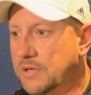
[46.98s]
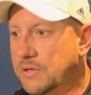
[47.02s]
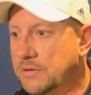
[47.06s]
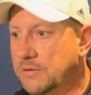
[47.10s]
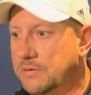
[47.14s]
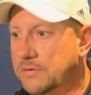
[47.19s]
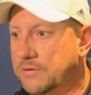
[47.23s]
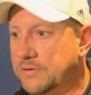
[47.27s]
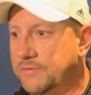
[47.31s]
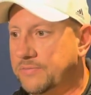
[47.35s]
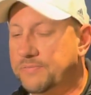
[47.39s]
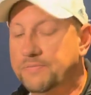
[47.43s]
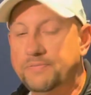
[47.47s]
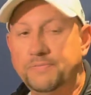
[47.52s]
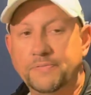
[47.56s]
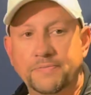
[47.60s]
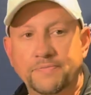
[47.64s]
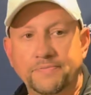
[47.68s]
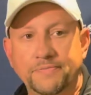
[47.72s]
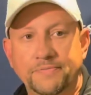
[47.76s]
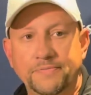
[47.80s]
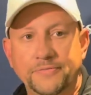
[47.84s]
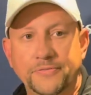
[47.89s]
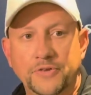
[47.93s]
just
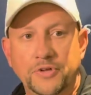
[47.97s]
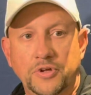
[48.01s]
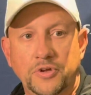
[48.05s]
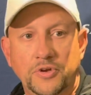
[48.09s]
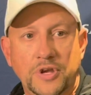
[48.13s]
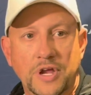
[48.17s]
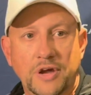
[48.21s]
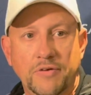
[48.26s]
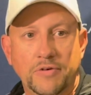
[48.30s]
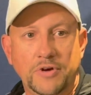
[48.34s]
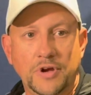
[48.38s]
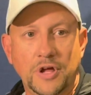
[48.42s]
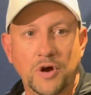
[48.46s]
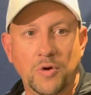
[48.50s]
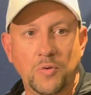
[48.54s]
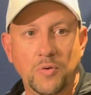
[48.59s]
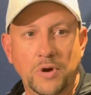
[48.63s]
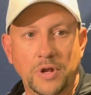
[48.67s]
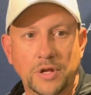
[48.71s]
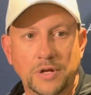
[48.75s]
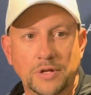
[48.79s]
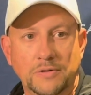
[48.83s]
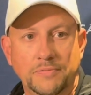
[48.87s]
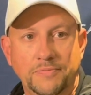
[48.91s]
you never know
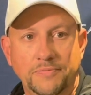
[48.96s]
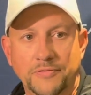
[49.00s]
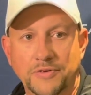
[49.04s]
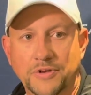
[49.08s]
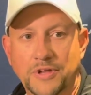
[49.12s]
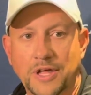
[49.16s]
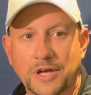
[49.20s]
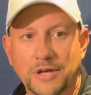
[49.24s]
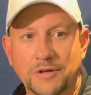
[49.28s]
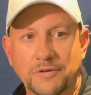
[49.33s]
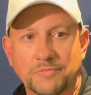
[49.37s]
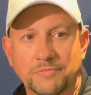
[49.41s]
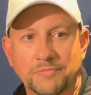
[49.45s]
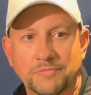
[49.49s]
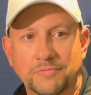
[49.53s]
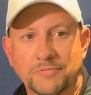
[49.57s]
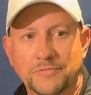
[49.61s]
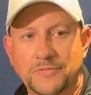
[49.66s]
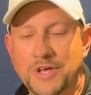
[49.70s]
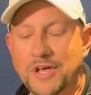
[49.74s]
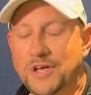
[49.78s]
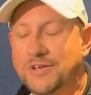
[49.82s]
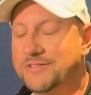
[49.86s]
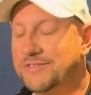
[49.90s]
really till Nick
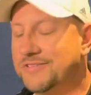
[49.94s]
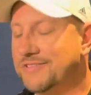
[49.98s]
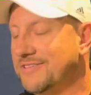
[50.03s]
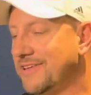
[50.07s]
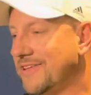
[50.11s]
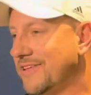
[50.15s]
tells us.